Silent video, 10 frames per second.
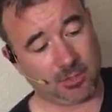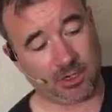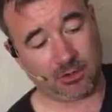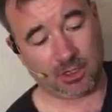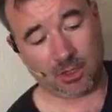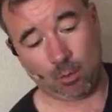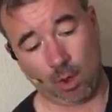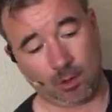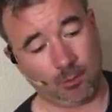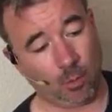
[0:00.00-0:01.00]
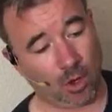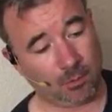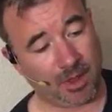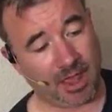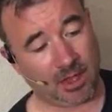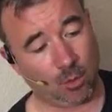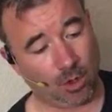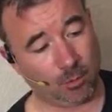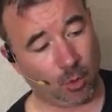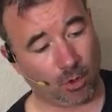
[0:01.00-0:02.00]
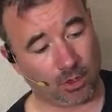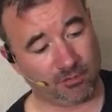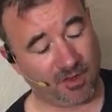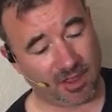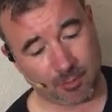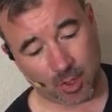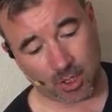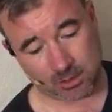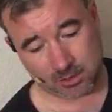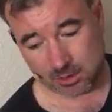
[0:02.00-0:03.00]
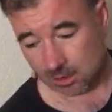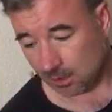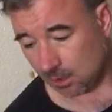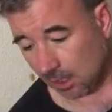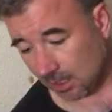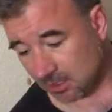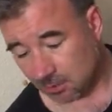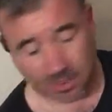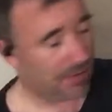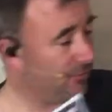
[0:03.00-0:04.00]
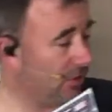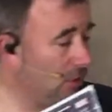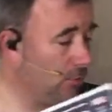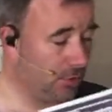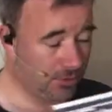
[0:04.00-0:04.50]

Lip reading: Literally one bag, one board, 5 books into an envelope.